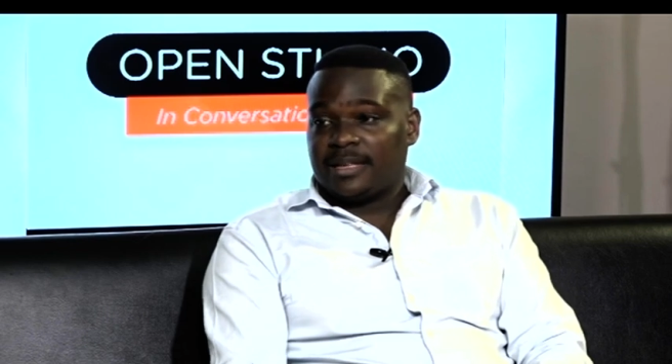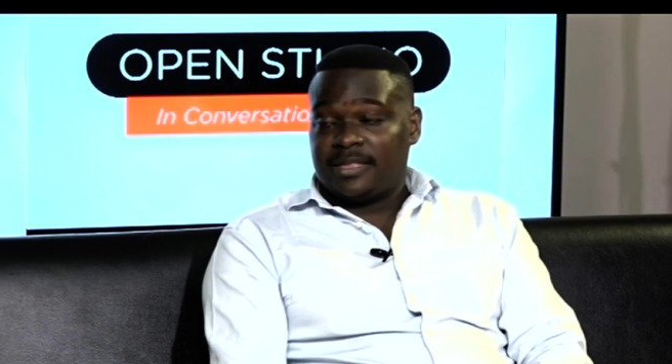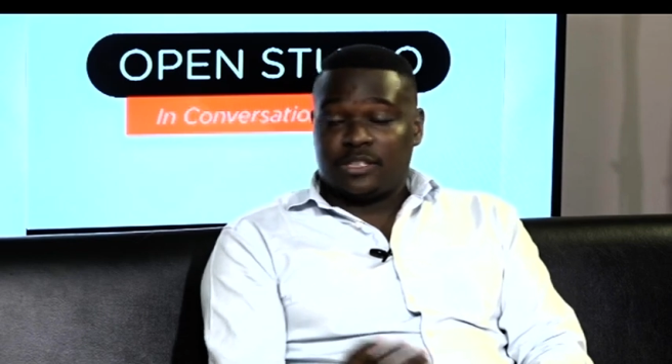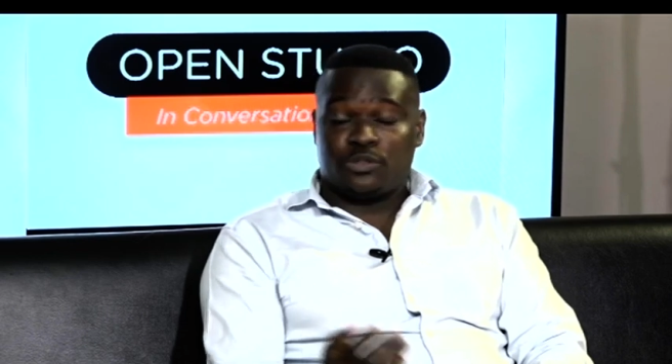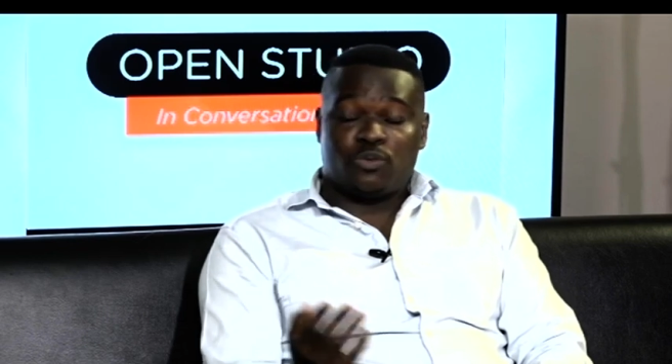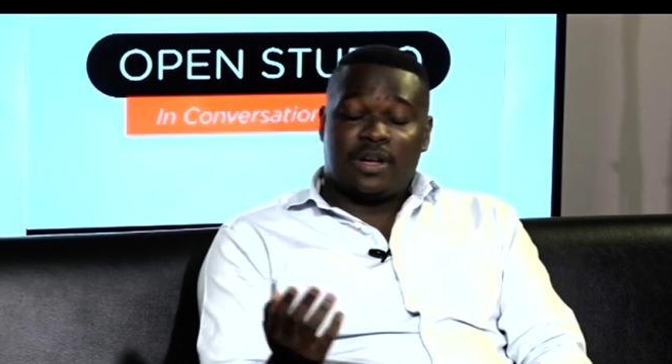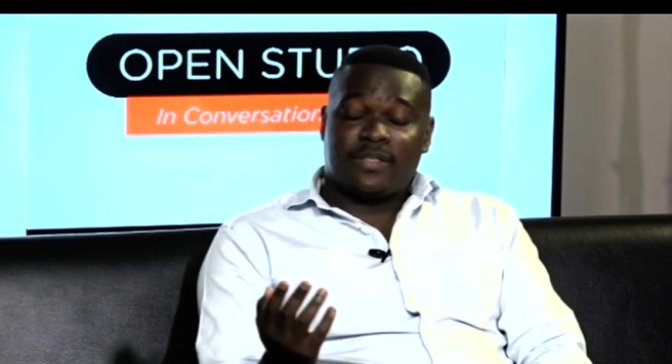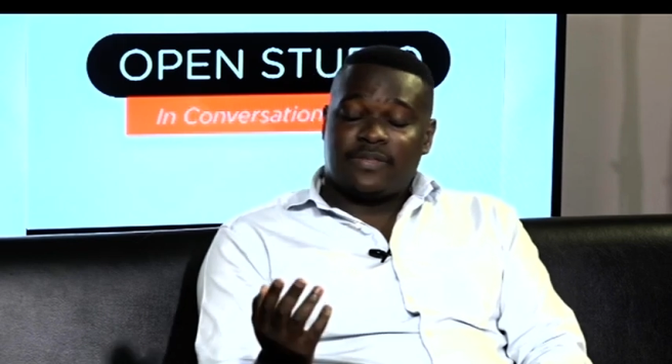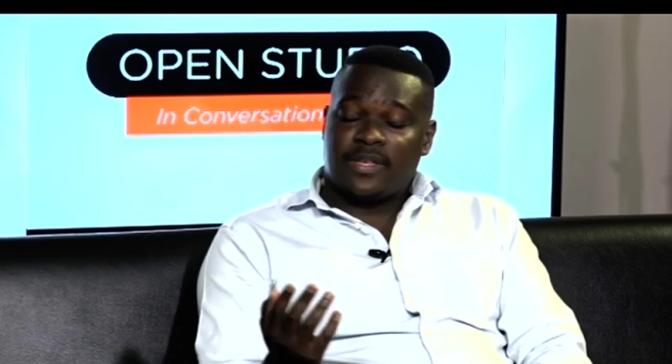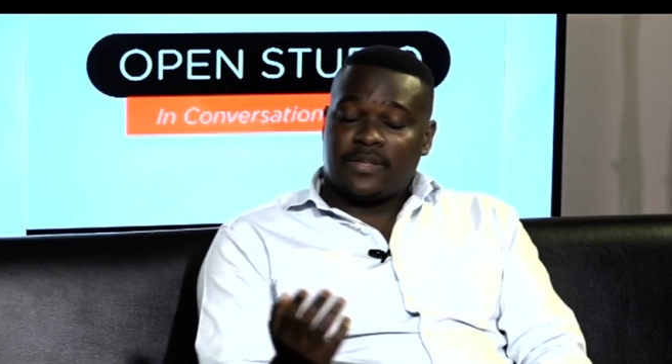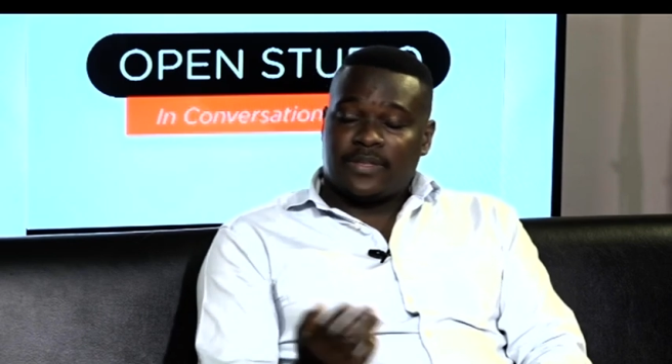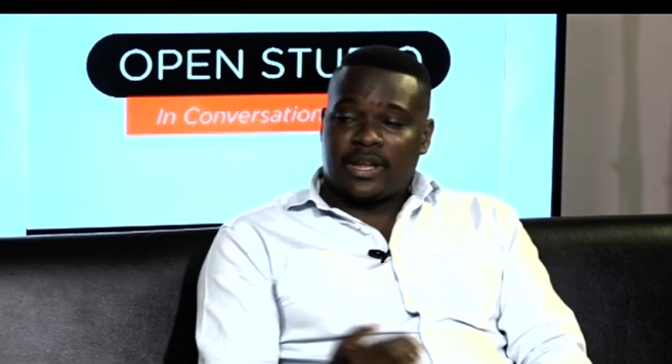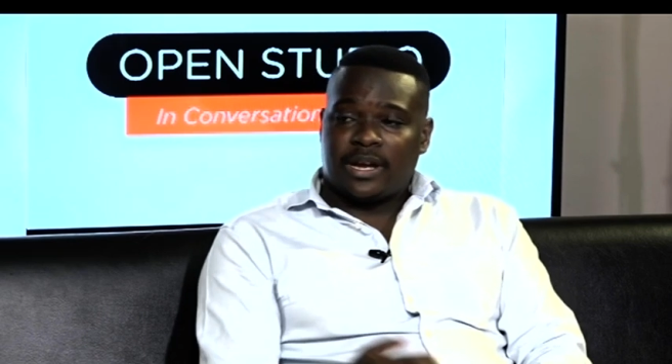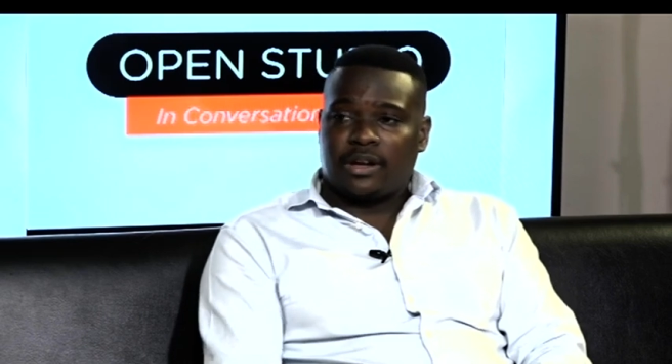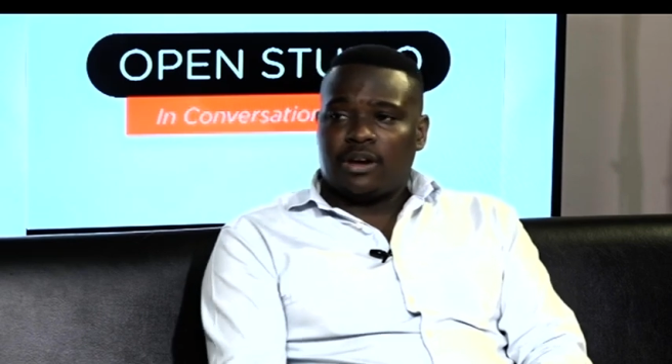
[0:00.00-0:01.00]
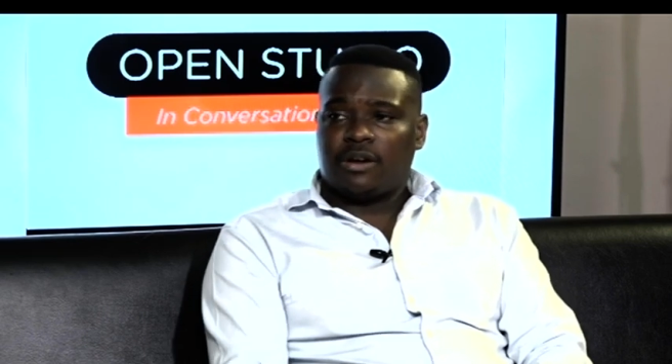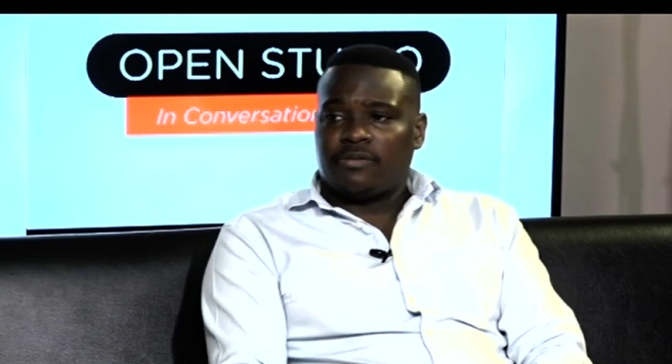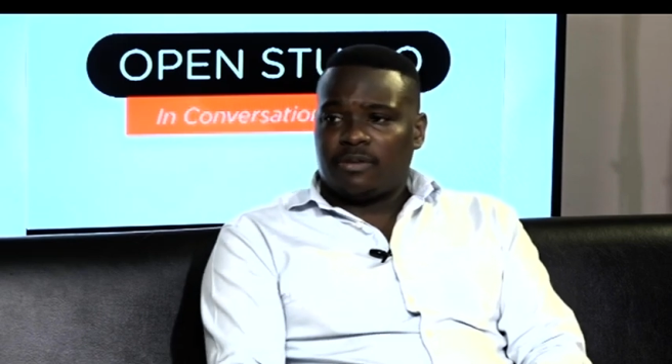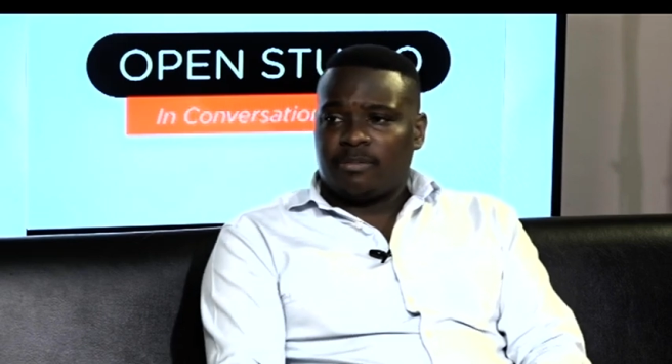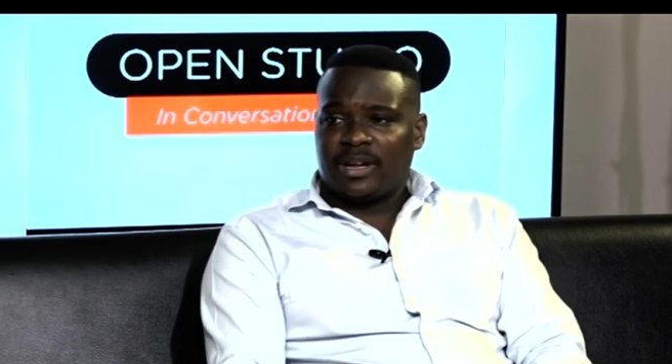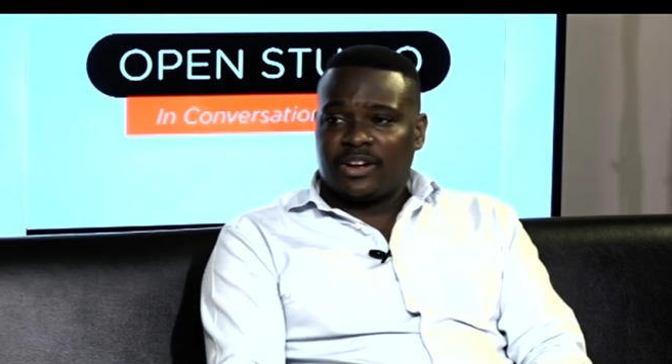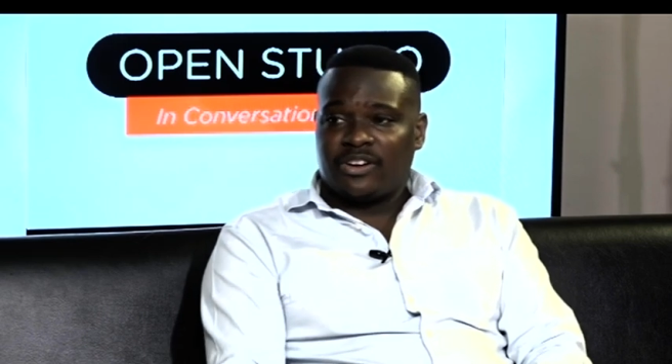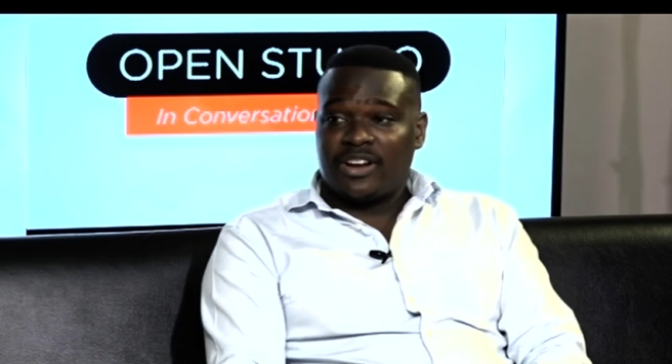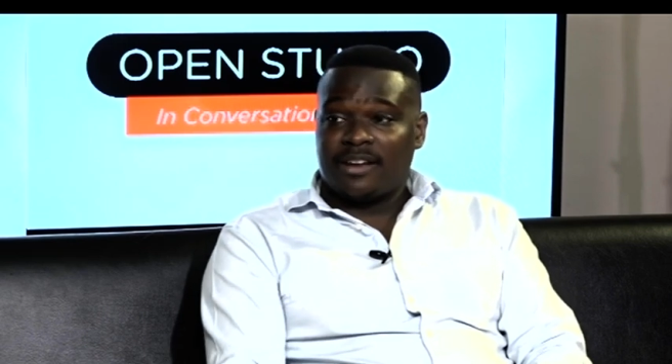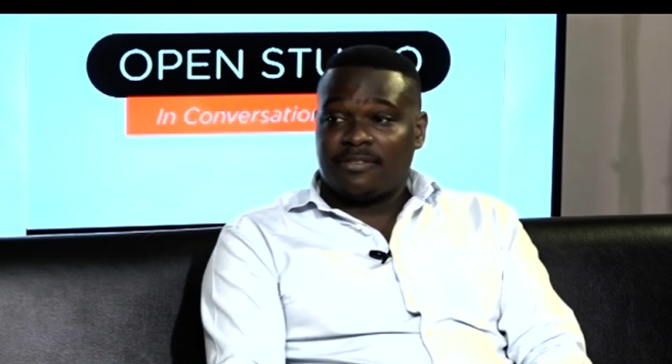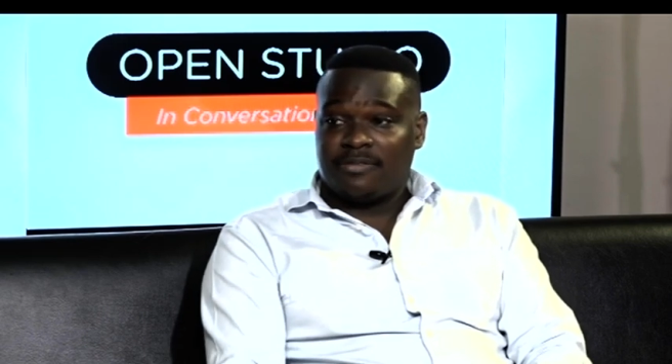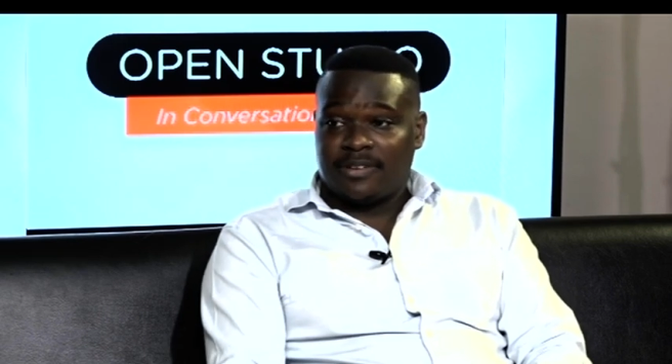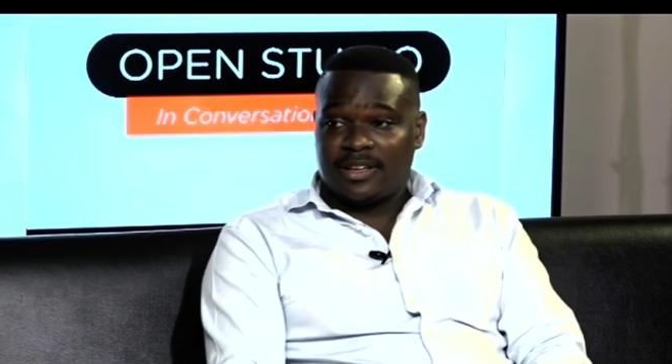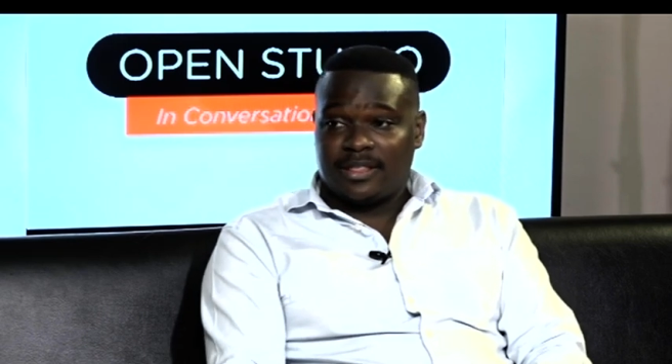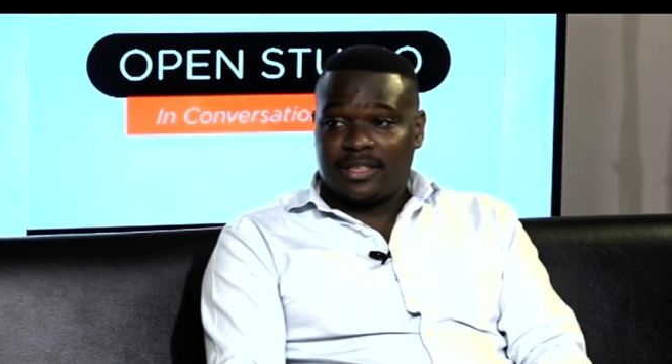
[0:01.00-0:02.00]
That's one thing that I got from my
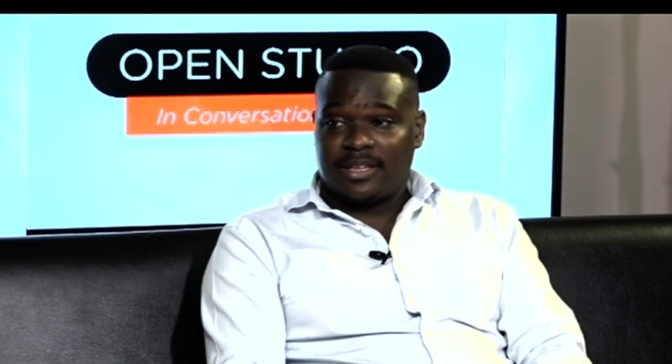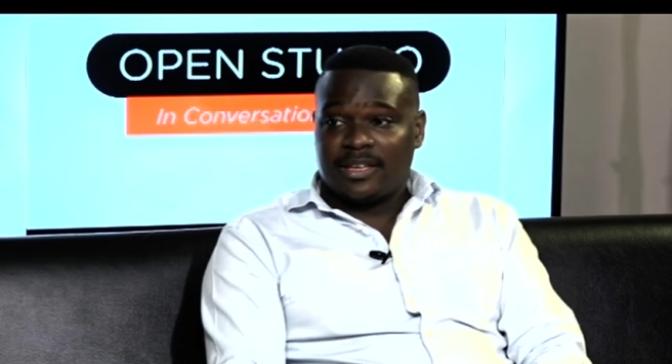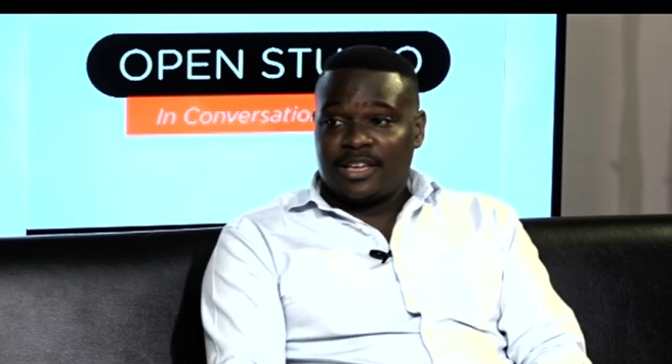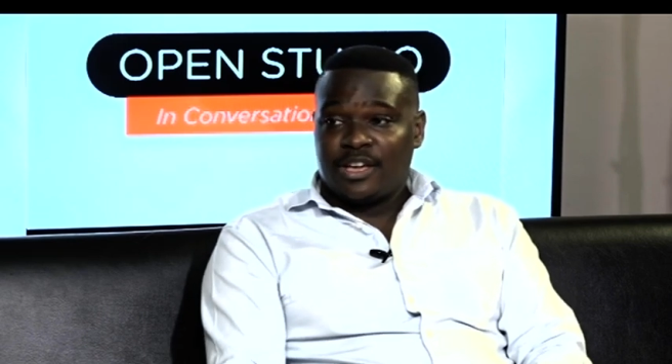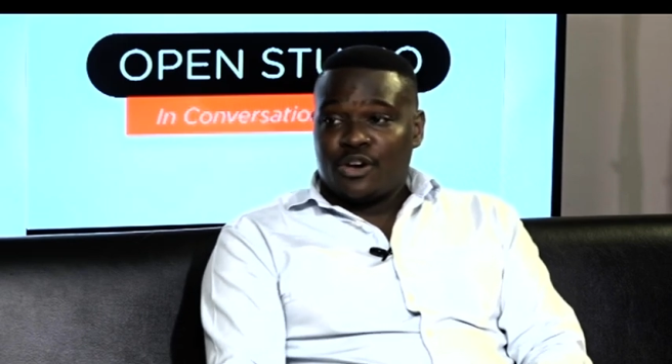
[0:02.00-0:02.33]
grandfather,